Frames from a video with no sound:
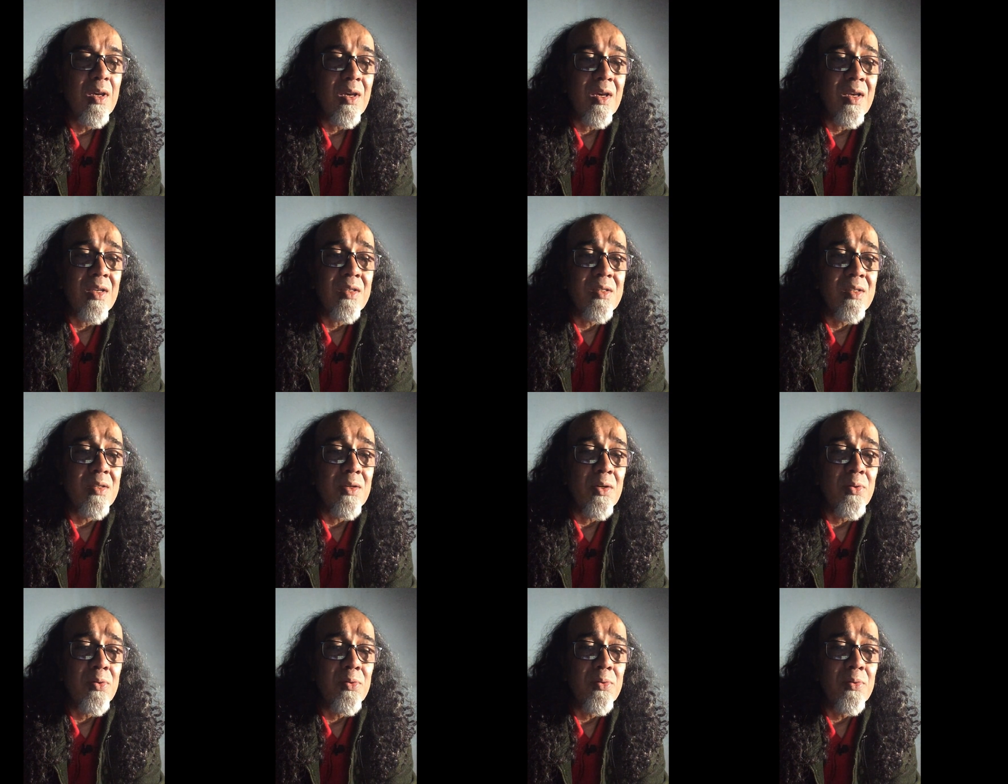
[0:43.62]
as
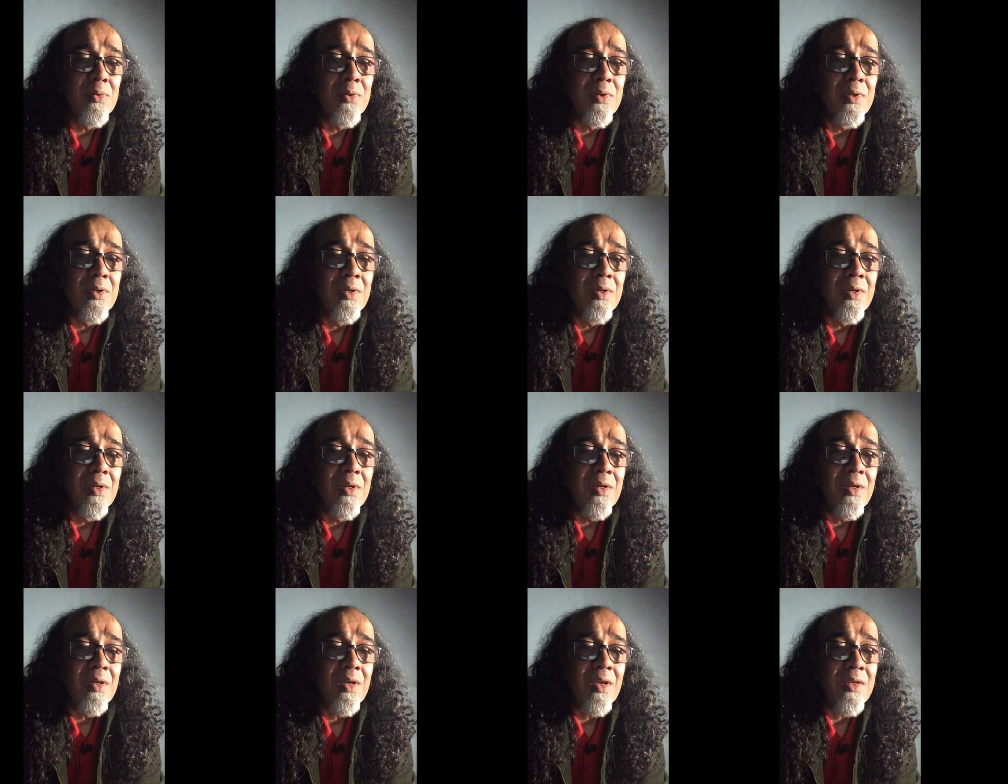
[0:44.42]
though
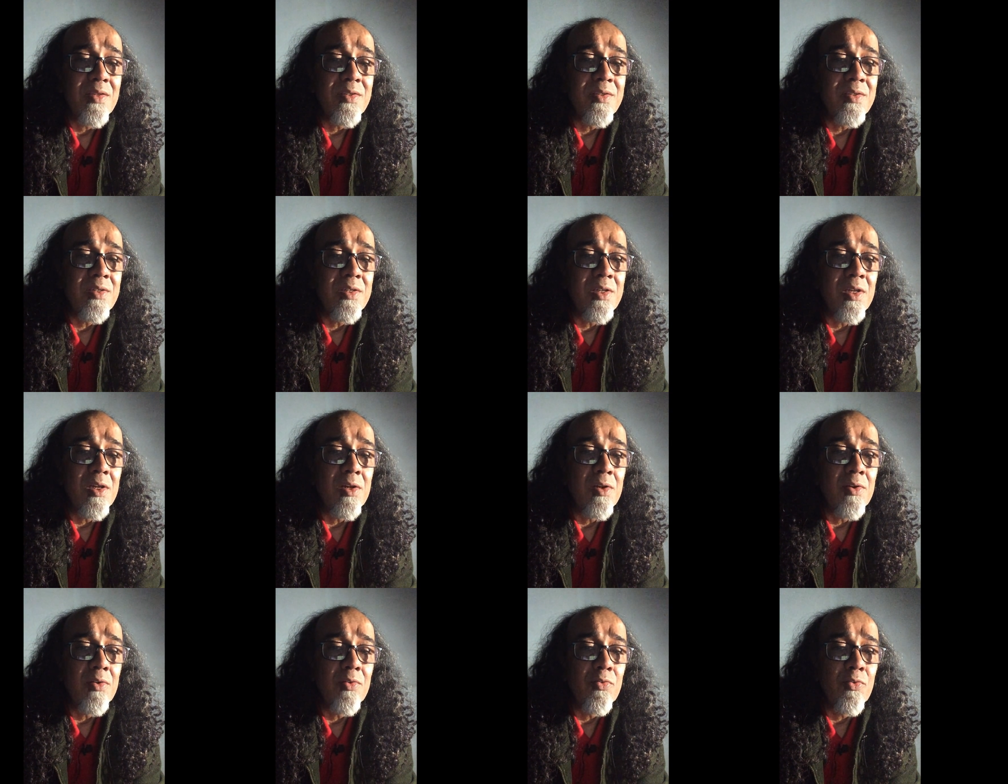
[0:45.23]
his
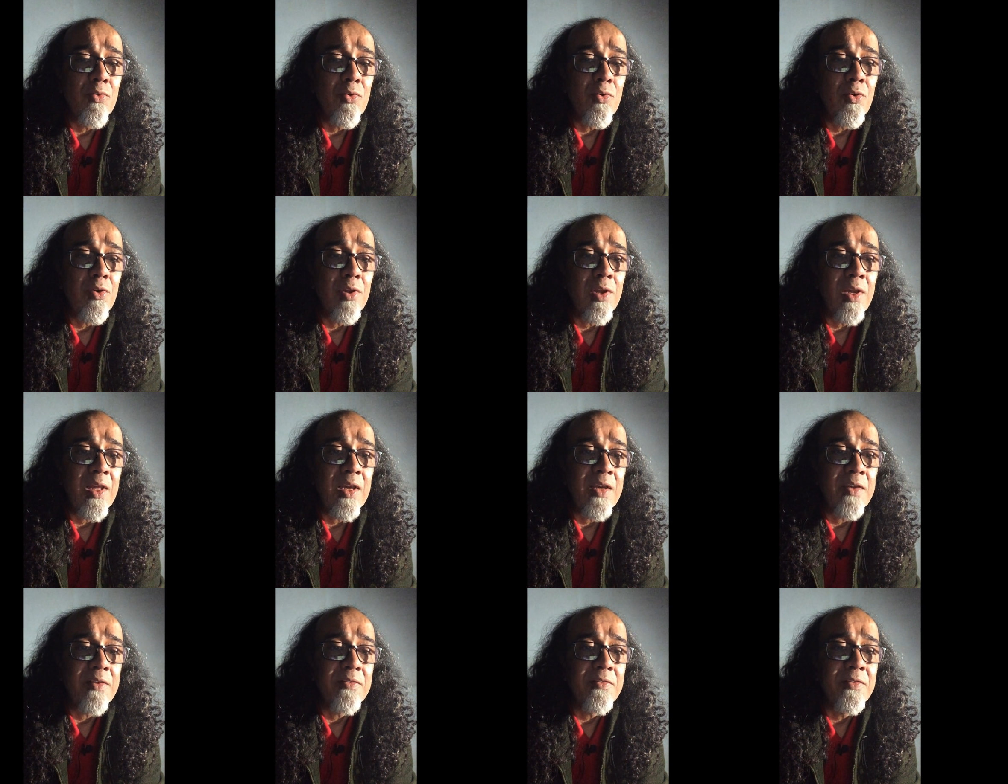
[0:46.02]
still raw
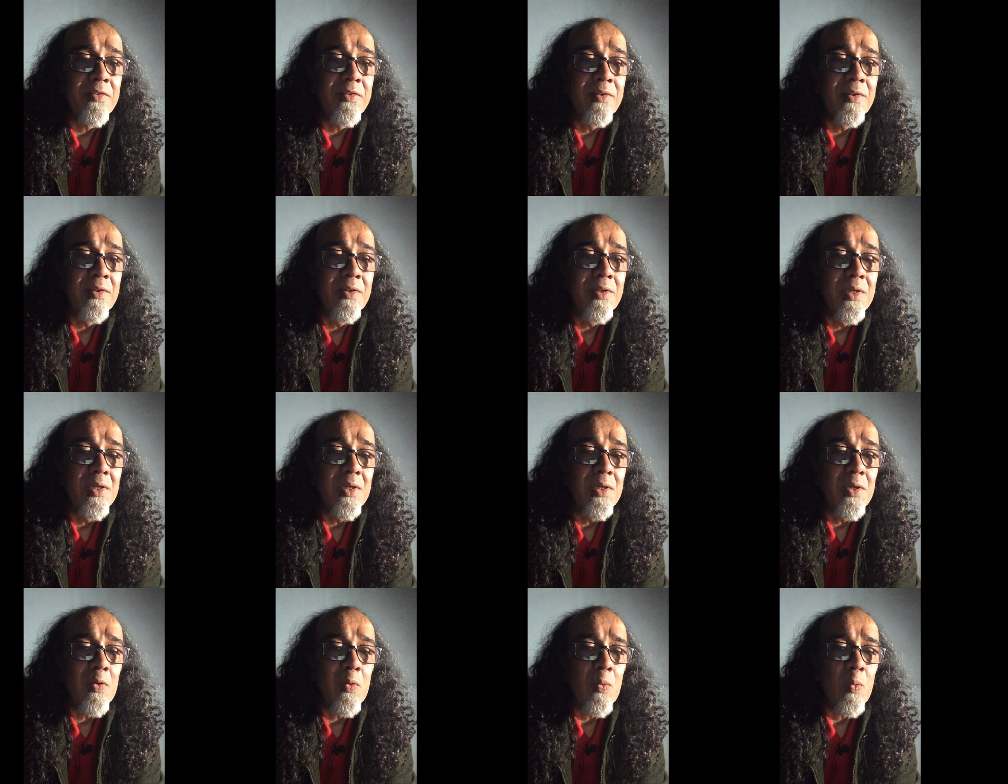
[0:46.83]
love
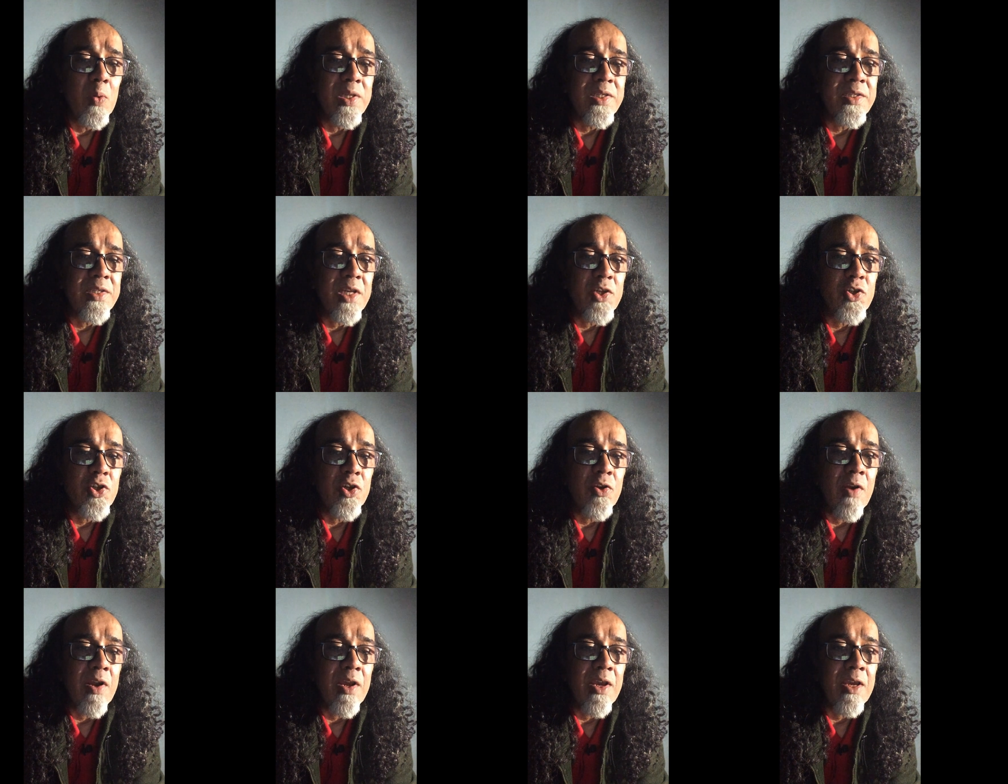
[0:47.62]
were such a
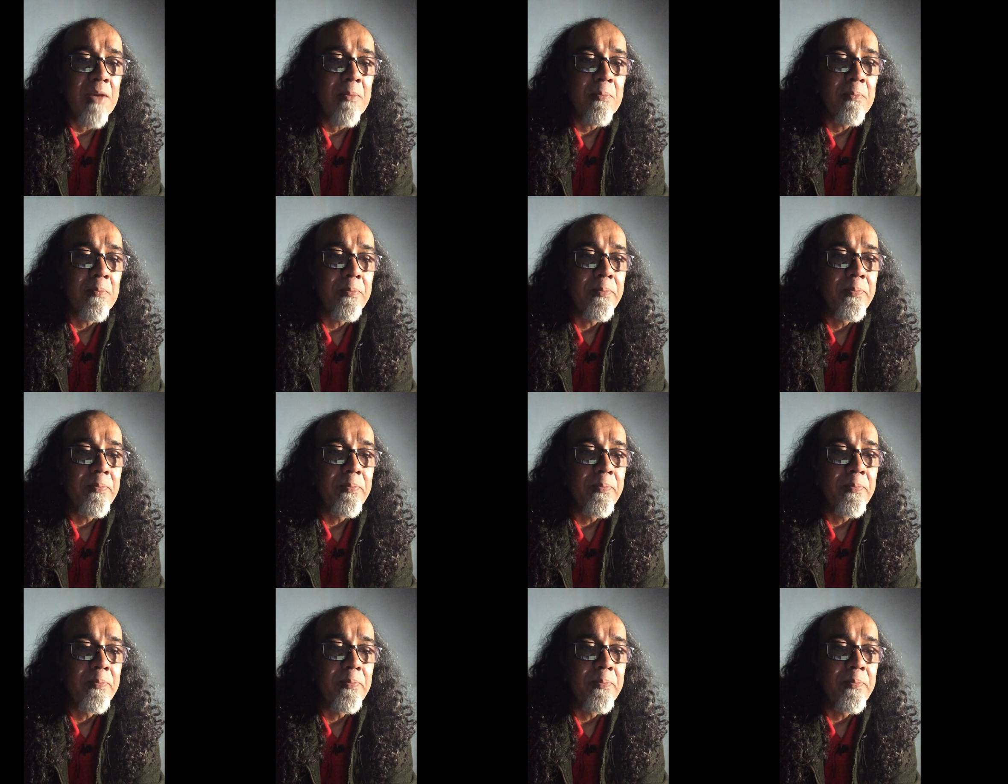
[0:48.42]
crime.